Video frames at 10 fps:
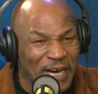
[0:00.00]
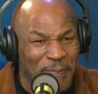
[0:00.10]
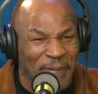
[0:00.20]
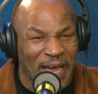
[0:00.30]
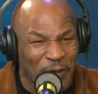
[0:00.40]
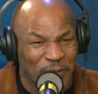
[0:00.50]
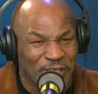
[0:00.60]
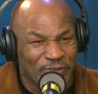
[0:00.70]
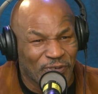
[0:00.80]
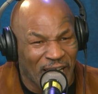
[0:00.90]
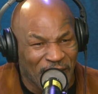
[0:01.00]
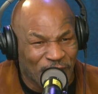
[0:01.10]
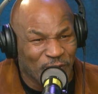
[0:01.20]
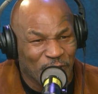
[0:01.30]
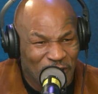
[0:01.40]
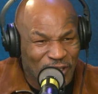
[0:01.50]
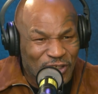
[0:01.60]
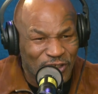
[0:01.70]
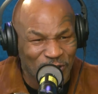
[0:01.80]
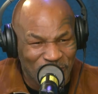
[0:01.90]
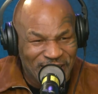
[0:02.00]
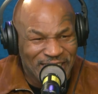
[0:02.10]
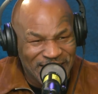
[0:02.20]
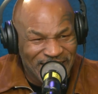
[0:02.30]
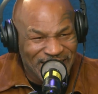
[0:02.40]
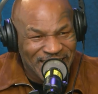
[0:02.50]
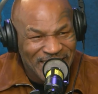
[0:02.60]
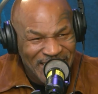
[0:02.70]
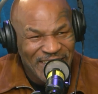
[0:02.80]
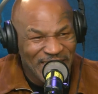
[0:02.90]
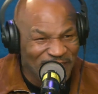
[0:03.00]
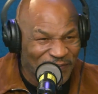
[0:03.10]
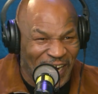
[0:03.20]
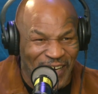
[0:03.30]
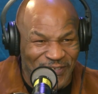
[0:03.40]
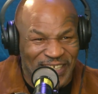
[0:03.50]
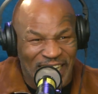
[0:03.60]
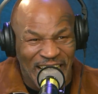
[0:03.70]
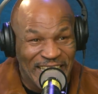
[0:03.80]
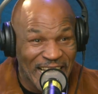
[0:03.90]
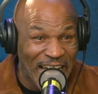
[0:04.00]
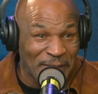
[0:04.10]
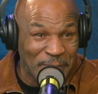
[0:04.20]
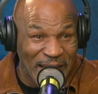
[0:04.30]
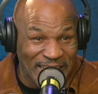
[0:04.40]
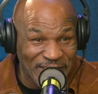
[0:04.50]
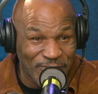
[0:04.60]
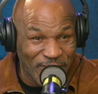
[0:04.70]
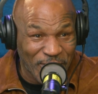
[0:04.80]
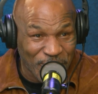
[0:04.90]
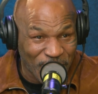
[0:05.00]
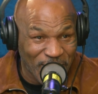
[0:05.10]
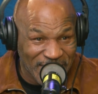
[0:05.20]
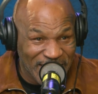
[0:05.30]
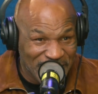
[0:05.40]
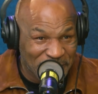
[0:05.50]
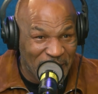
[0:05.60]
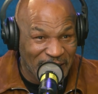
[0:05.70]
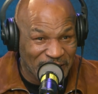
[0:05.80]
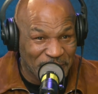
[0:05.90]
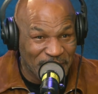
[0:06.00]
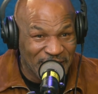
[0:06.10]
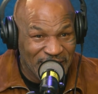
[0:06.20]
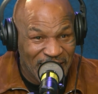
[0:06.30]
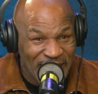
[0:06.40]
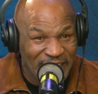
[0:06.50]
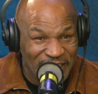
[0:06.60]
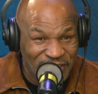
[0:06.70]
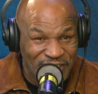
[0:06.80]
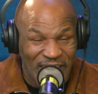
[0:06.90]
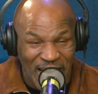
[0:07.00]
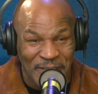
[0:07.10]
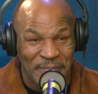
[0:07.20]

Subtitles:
come back with his rifle to shoot this nigga. He found the guy. The guy's back in the restaurant that he smacked him in, and he shot